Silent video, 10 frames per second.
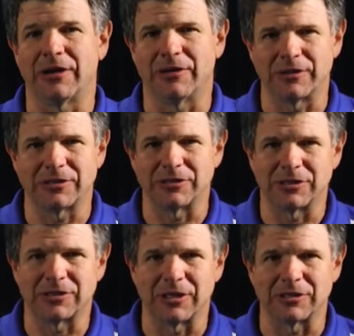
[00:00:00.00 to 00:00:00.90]
You know, this is
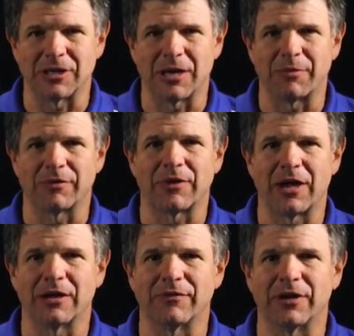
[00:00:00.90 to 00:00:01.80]
just an example of
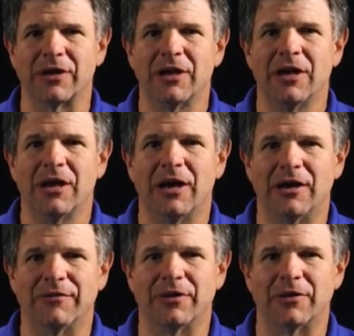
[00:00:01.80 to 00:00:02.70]
kind of a
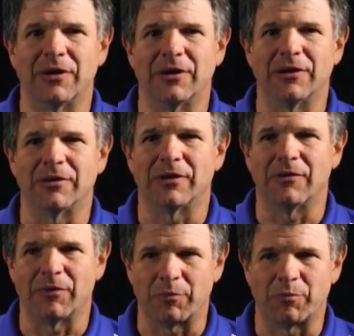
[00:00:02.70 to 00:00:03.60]
of a, uh,
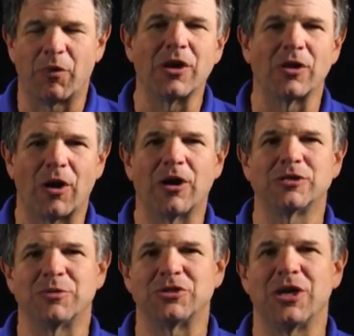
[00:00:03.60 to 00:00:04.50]
of a pretty large
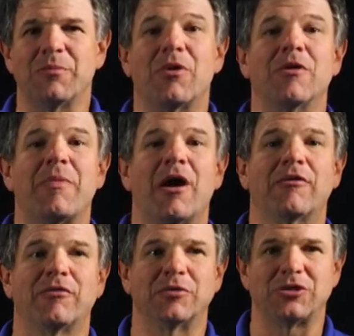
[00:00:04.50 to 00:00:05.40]
machine, pretty
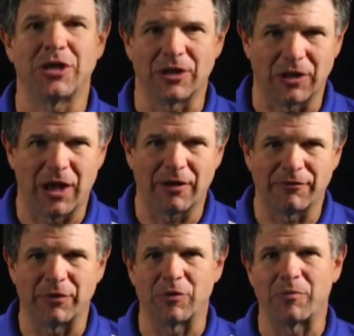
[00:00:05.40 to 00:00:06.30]
powerful machine, a lot of
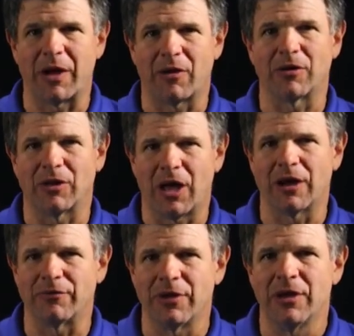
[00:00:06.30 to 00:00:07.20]
fluid power, a lot
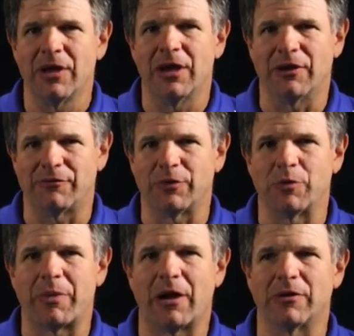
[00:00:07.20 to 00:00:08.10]
of uh,
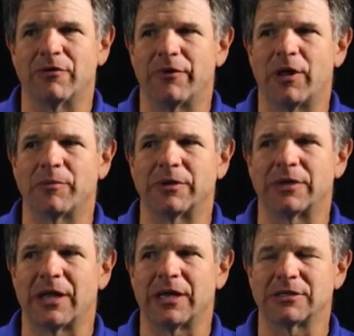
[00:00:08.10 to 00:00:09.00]
fluid power development
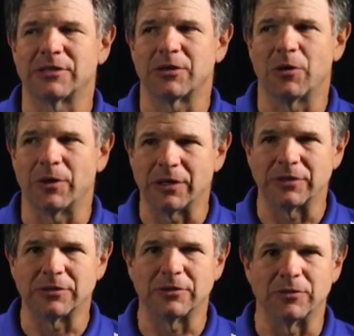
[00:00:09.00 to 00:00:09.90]
that has to go
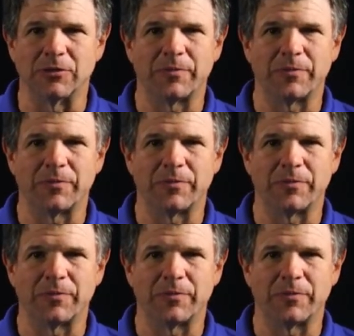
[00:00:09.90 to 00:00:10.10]
into